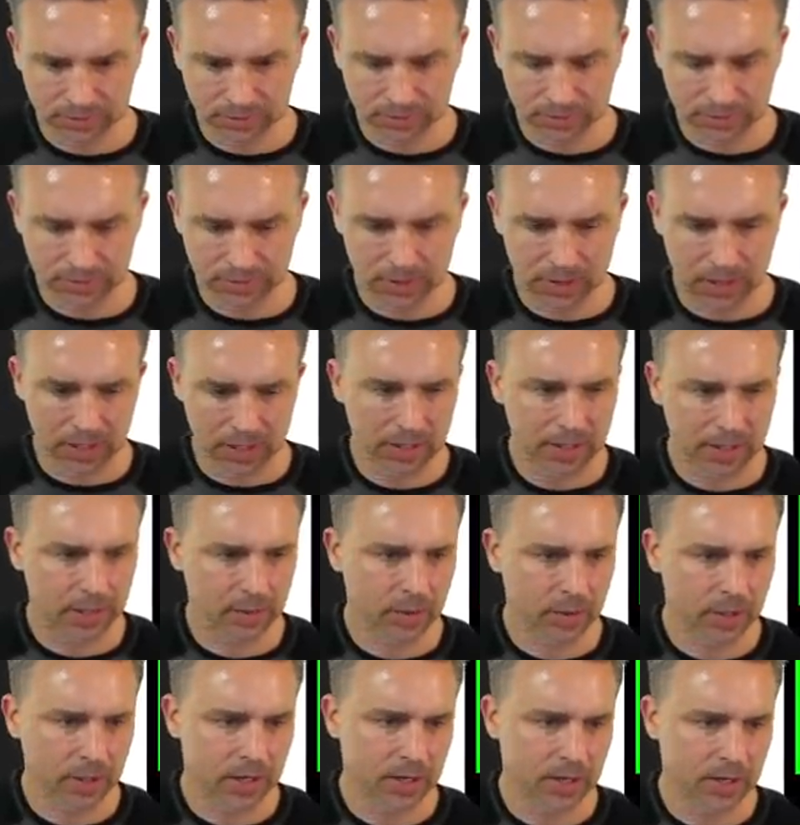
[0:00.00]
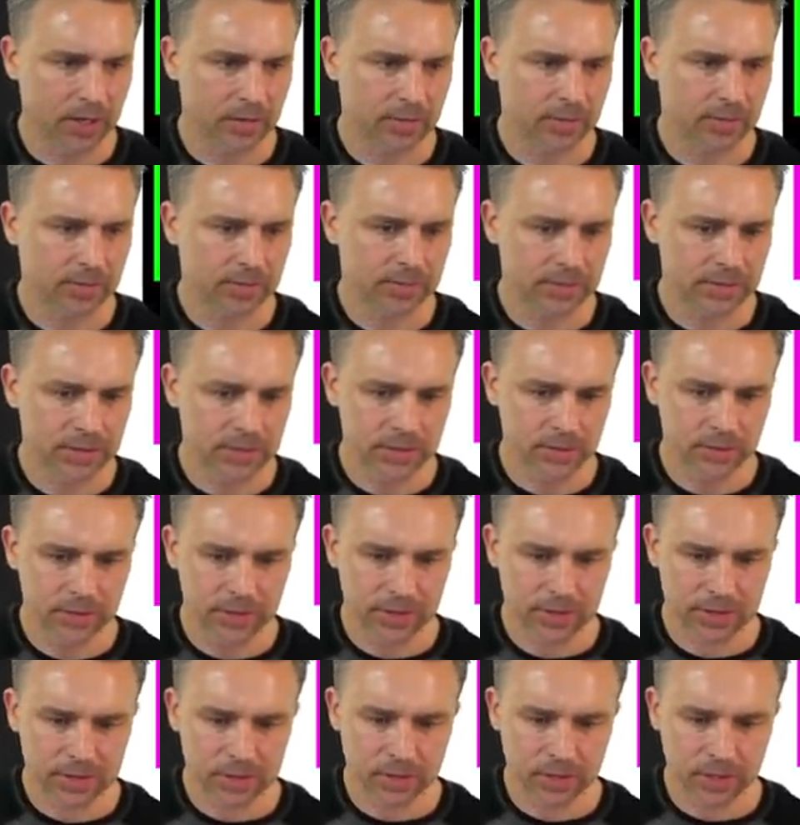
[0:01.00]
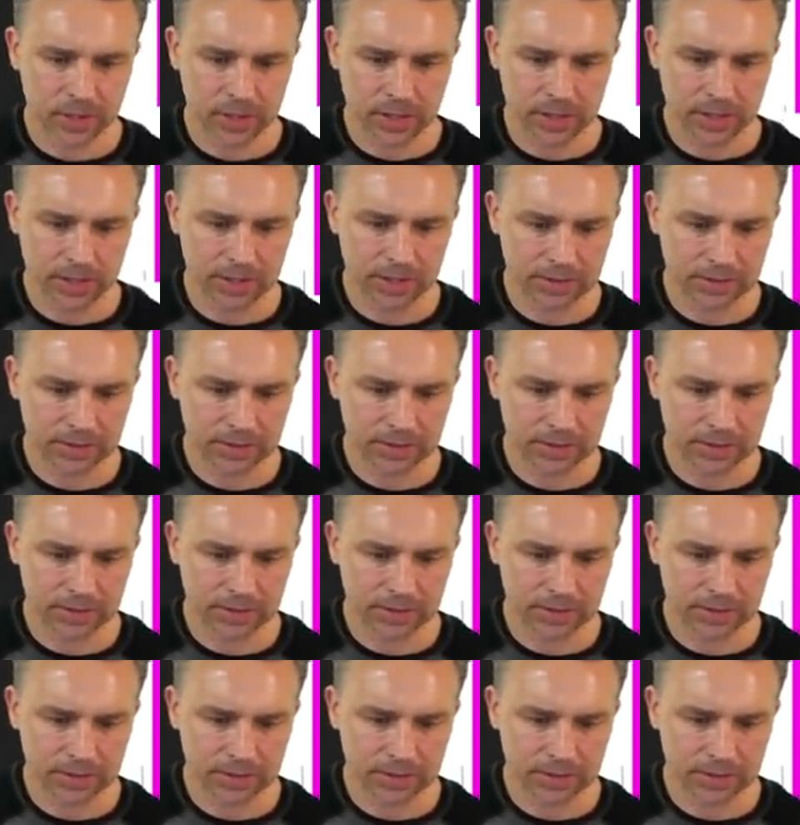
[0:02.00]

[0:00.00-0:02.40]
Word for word: All right, there we go. Doing this quickly.